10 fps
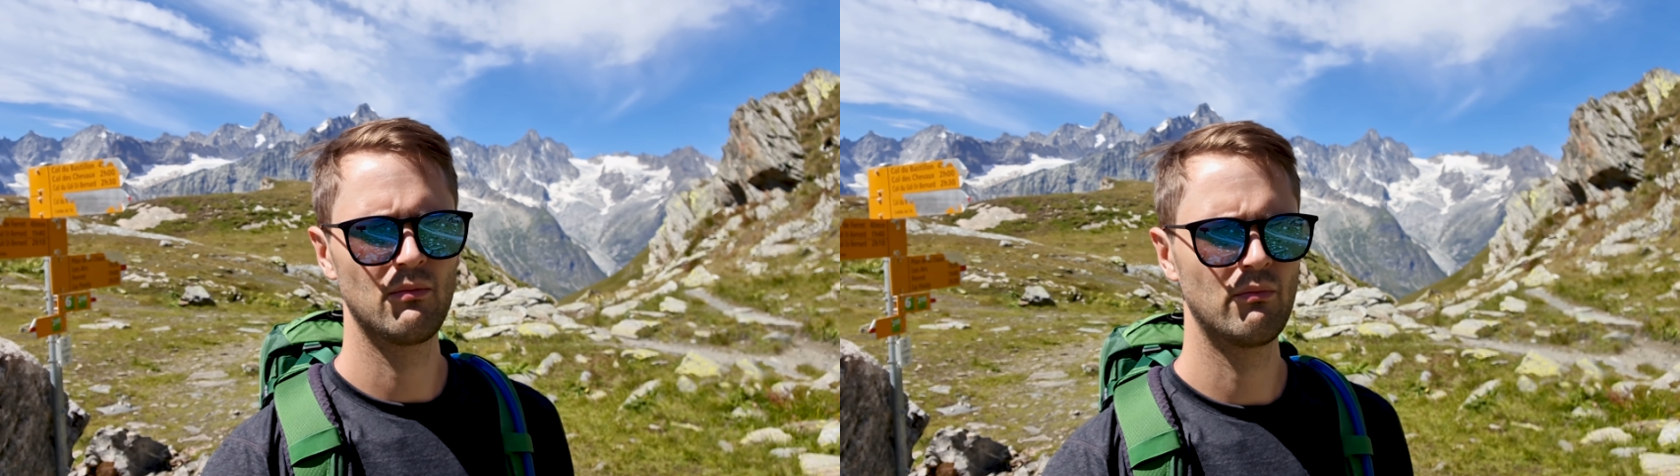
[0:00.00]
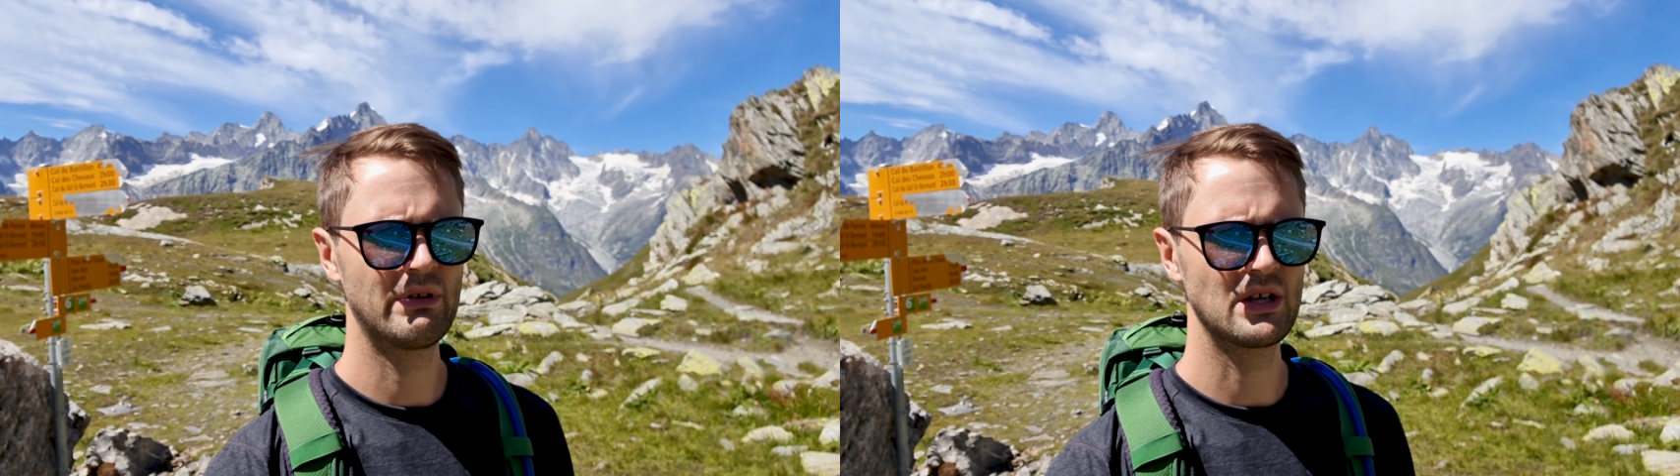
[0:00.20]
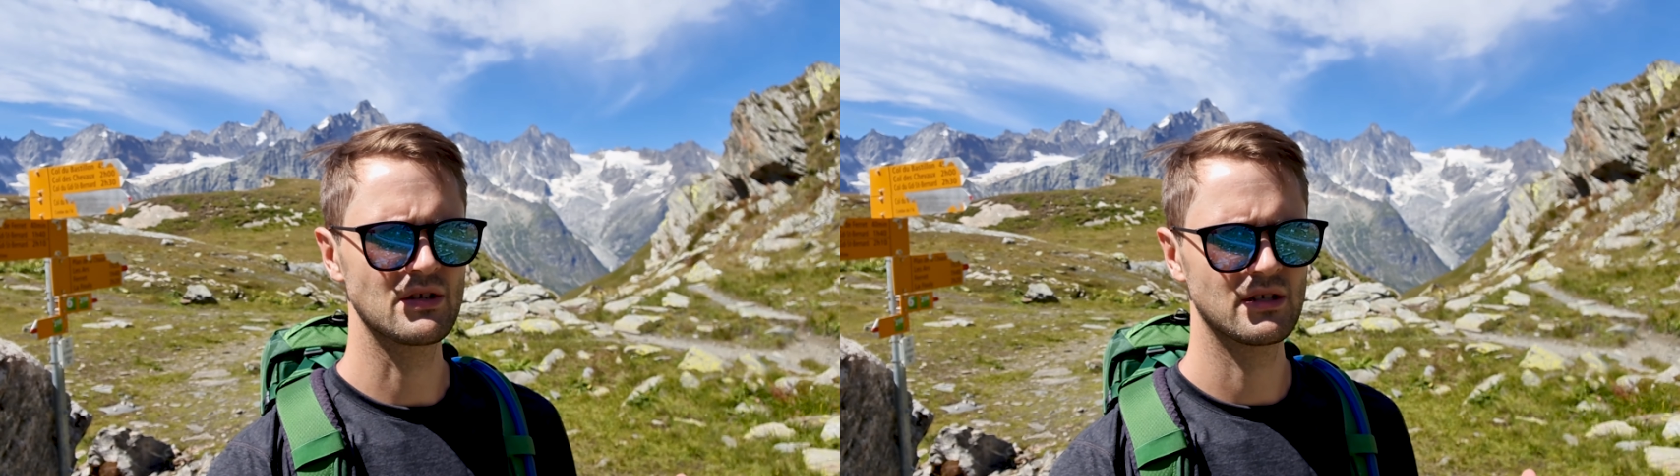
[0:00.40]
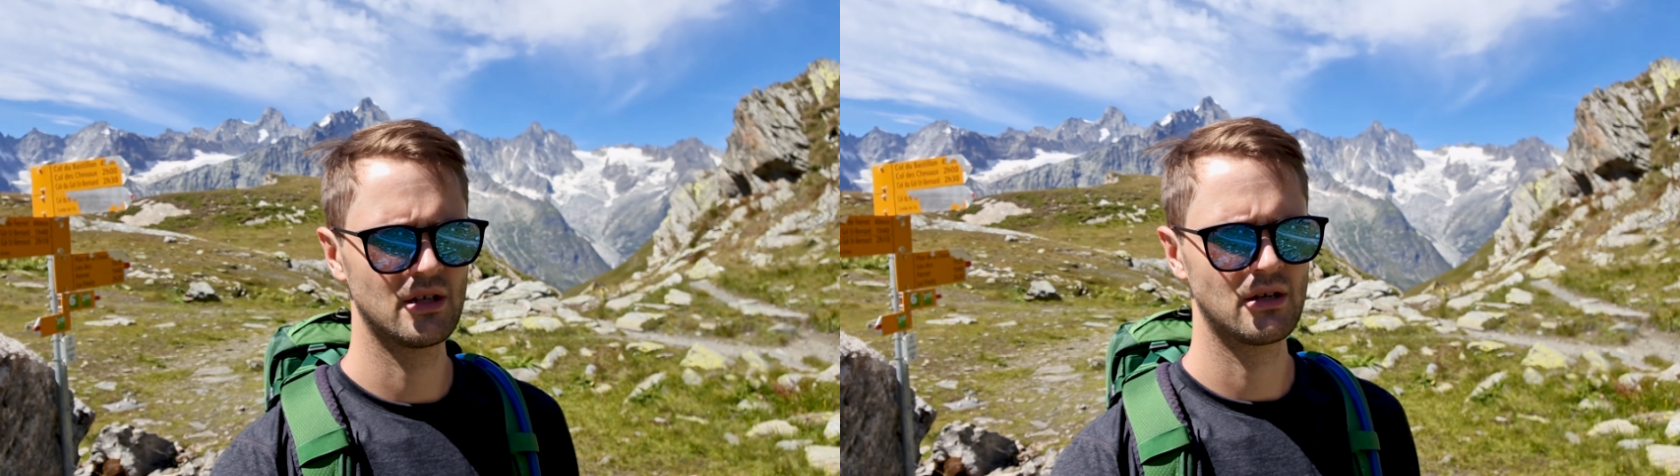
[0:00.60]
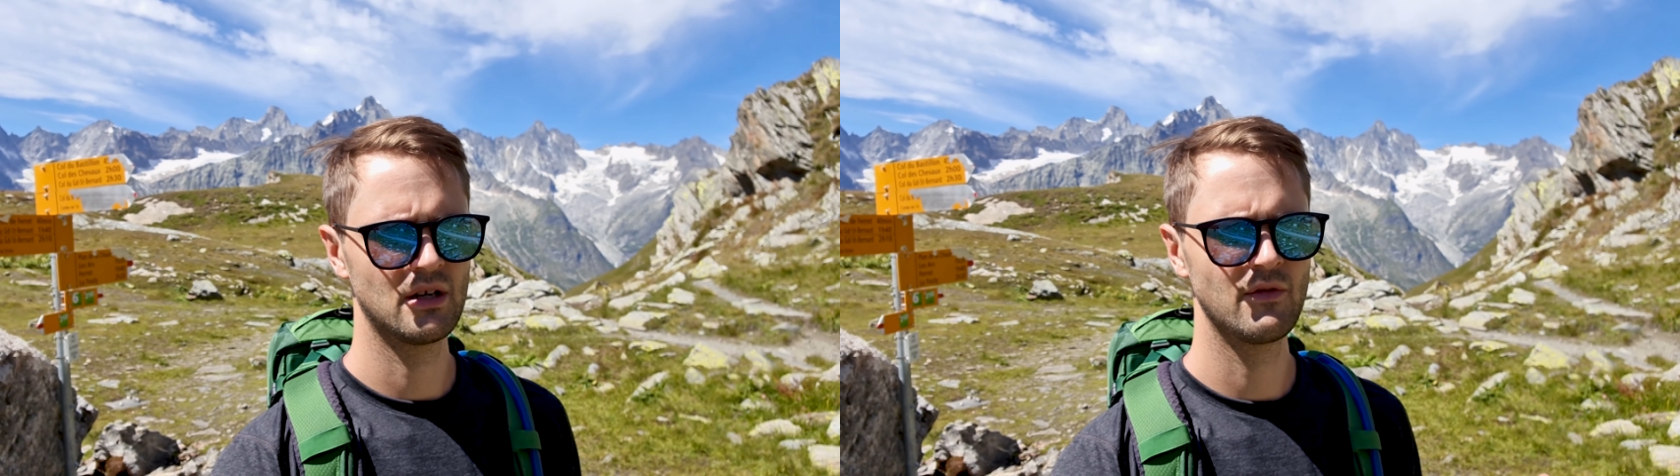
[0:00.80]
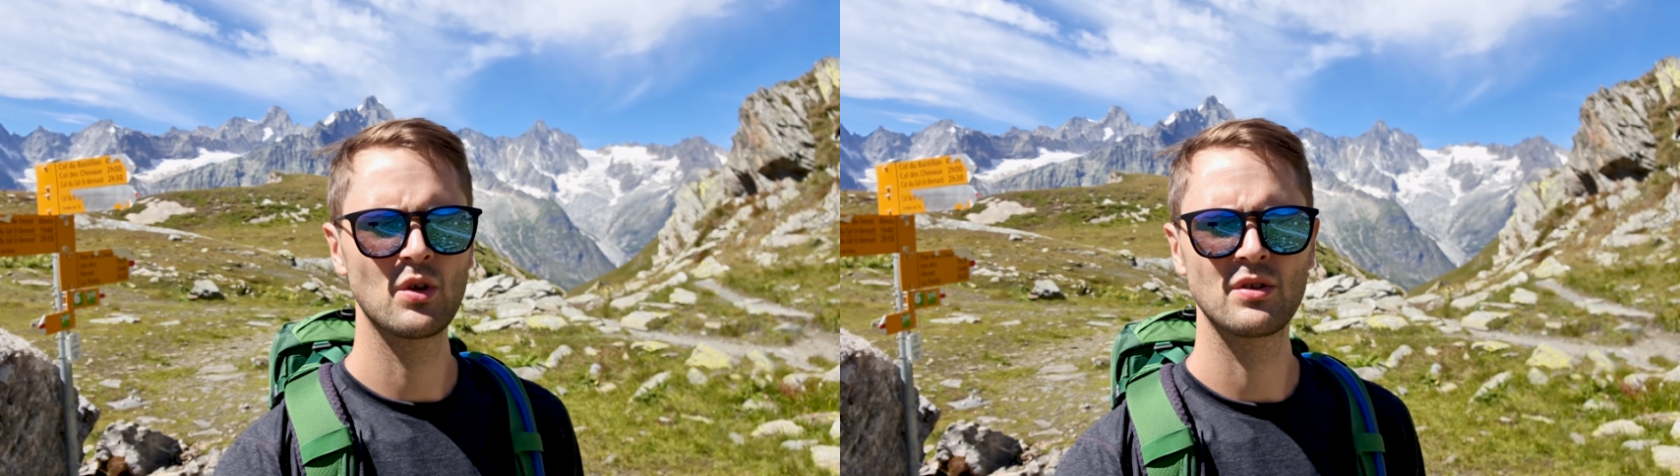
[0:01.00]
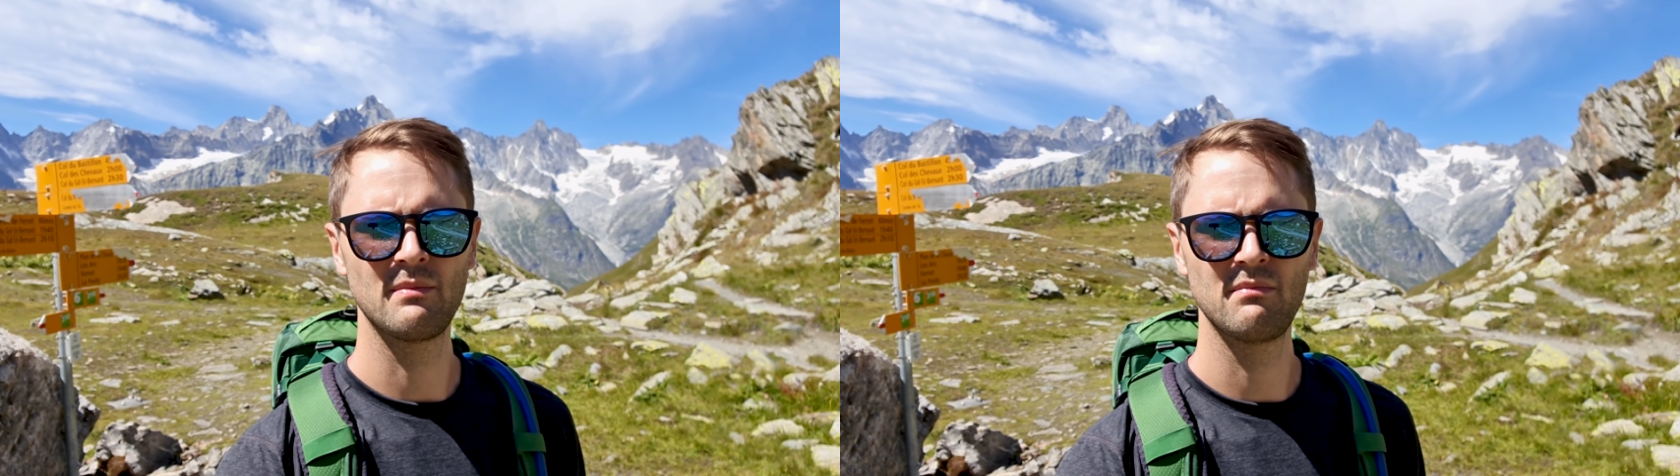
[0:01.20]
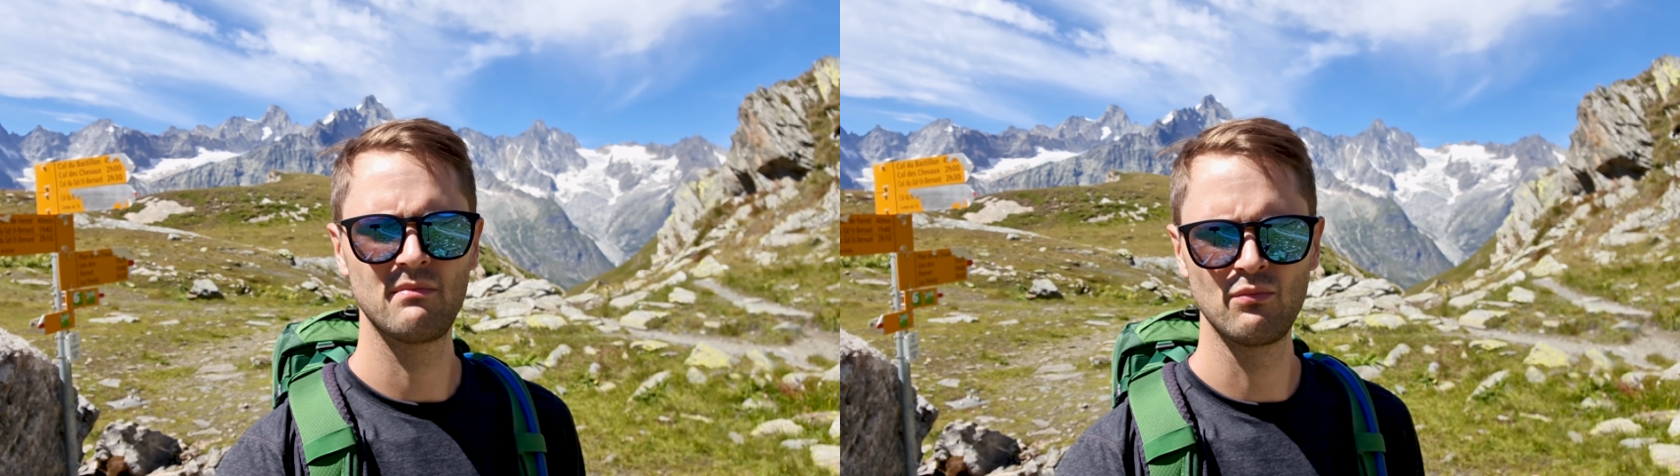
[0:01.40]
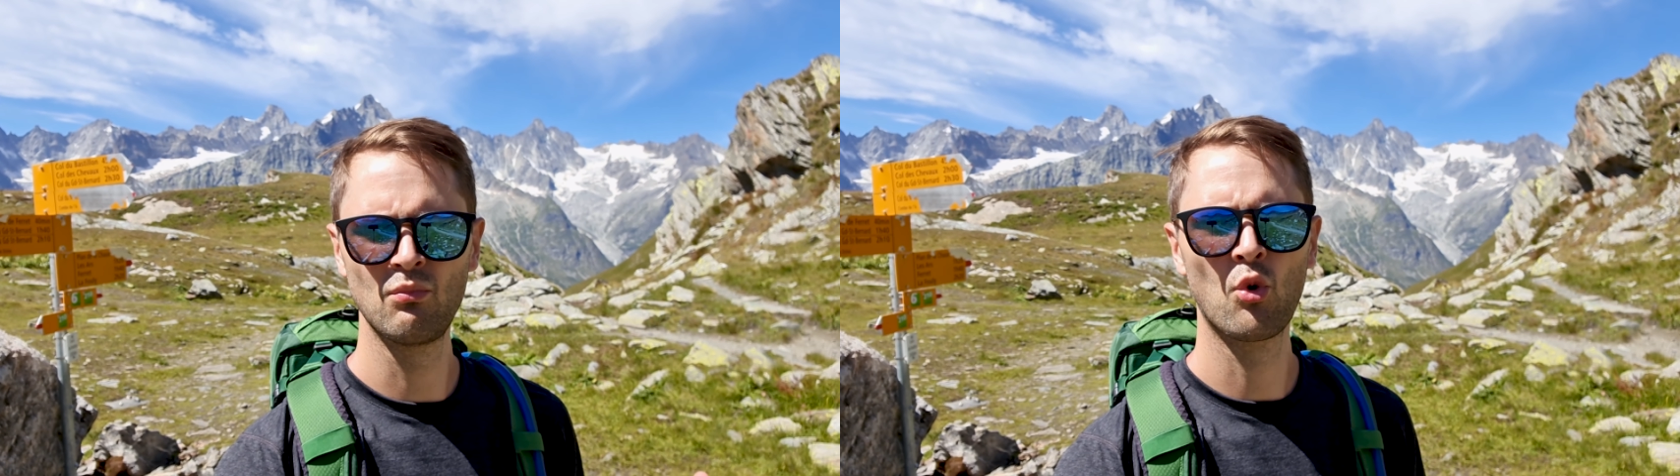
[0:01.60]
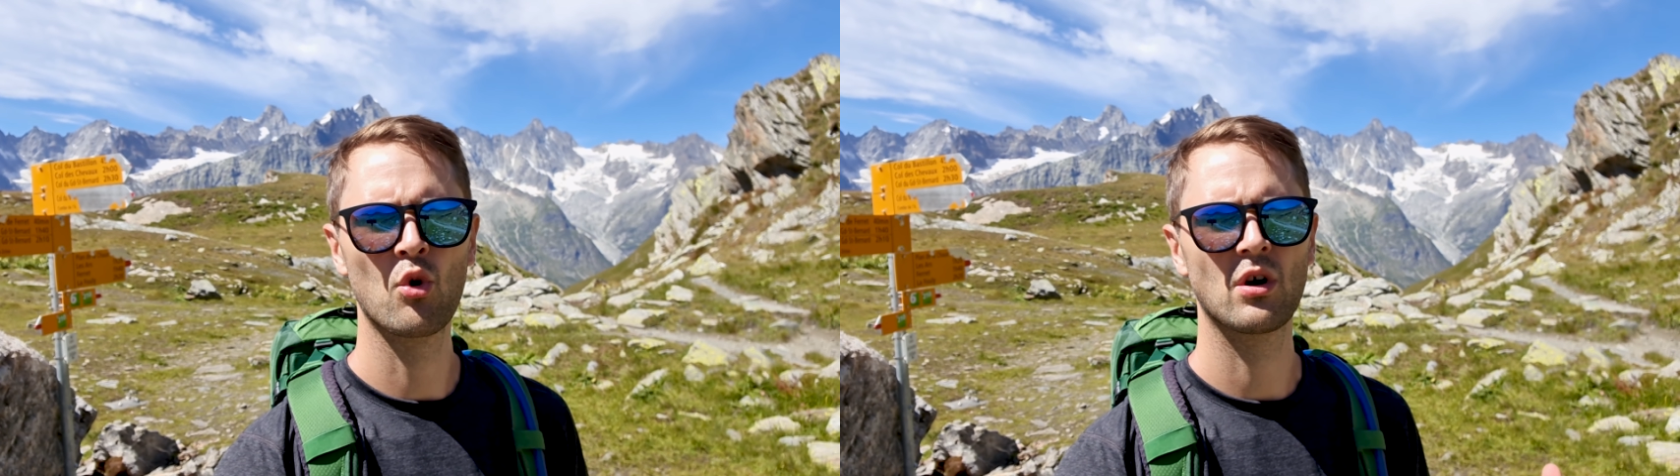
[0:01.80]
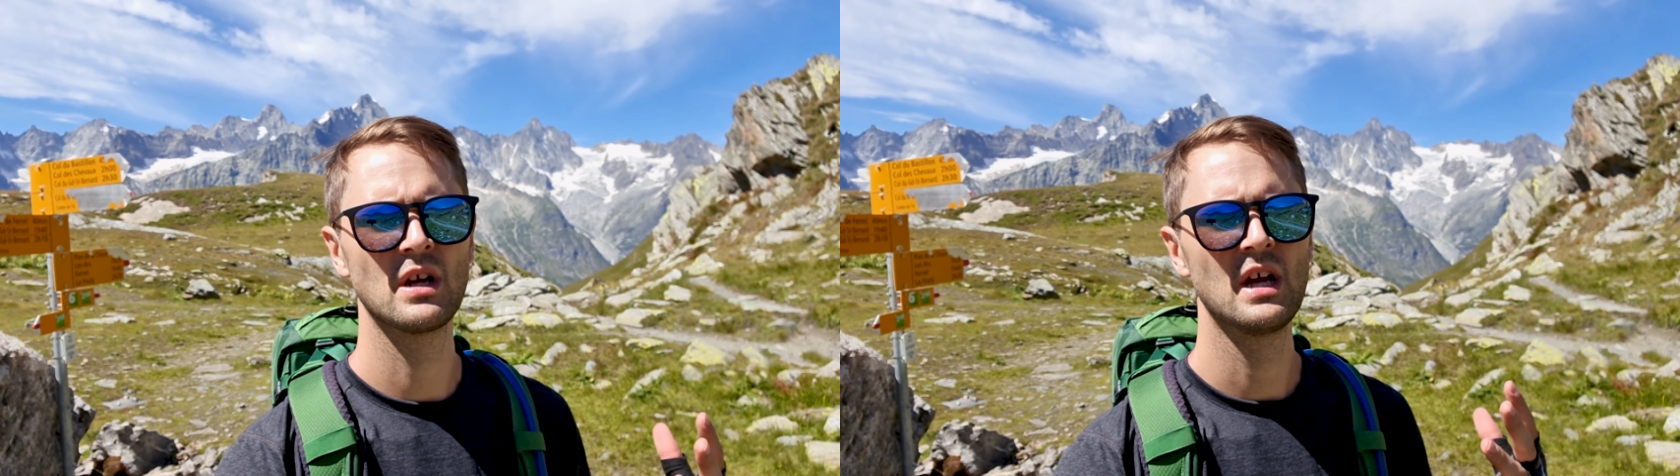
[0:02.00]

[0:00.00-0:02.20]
because if you go to the more